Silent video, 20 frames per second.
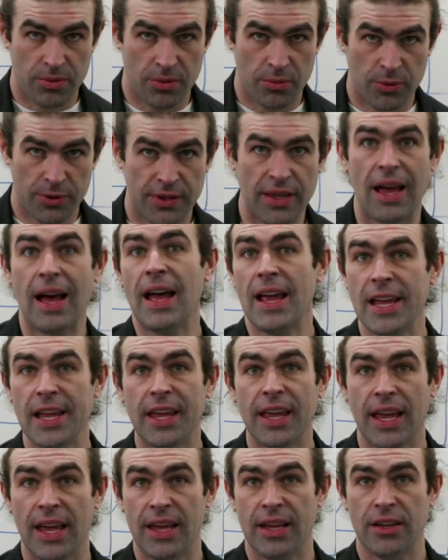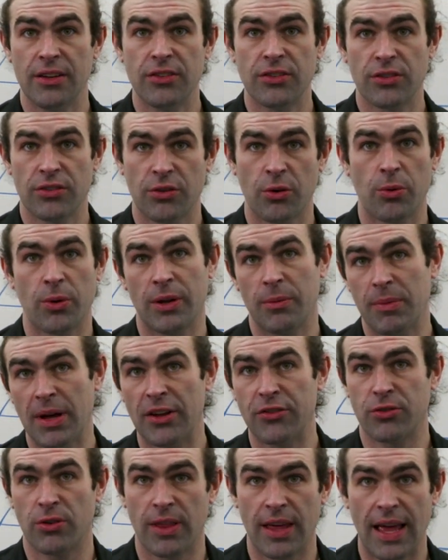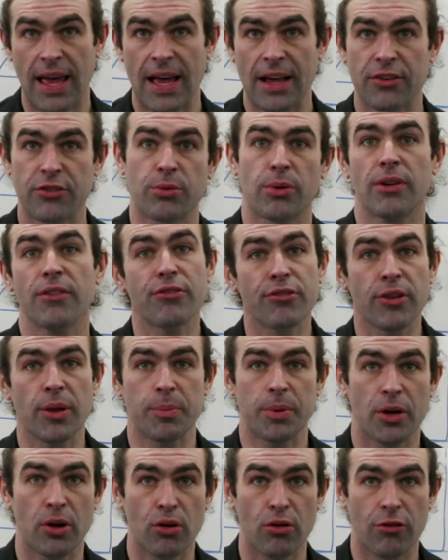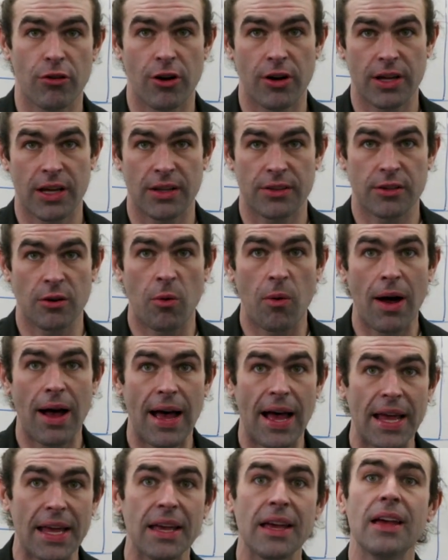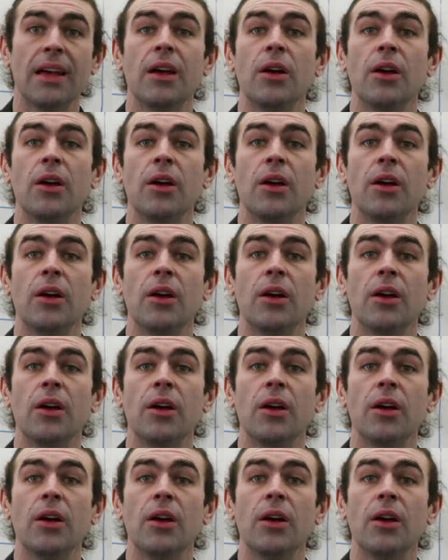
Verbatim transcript: with the height gauge, so we measure the X, we're going to flip it over to get the Y,